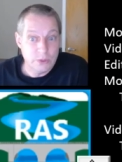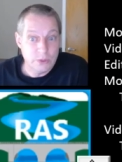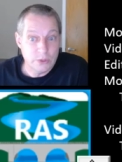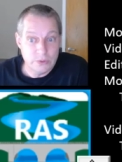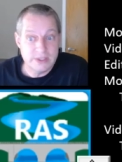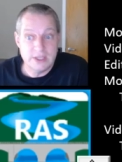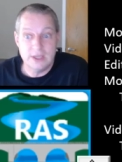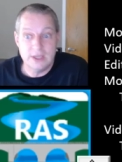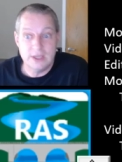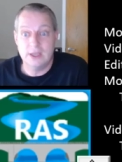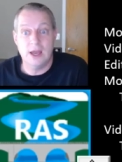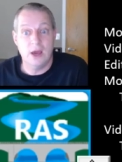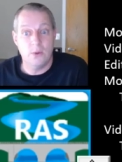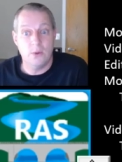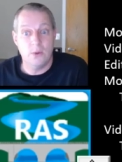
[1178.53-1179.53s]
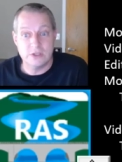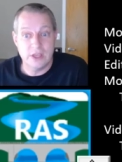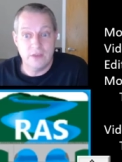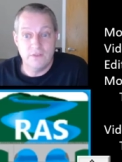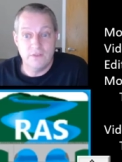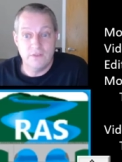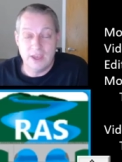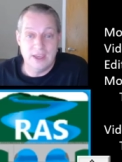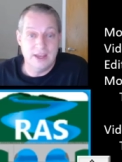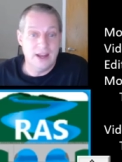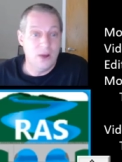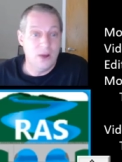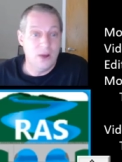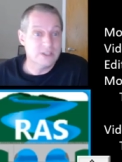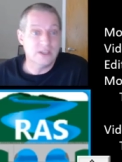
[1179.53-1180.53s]
we're using and how we're solving it and
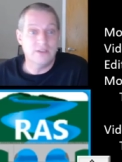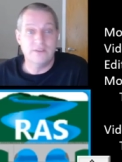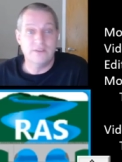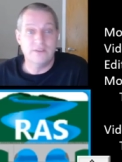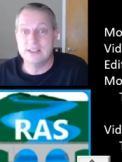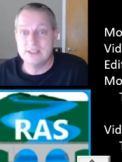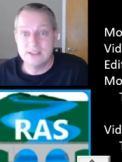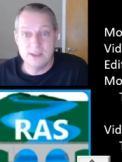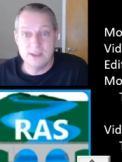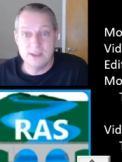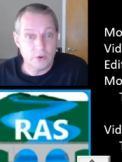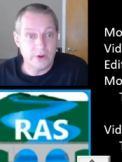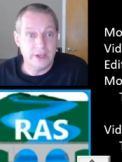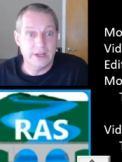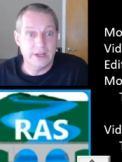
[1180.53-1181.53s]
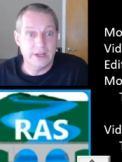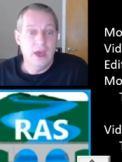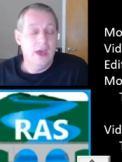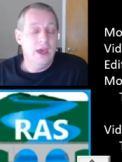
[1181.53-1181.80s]
how we're solving in subgrid.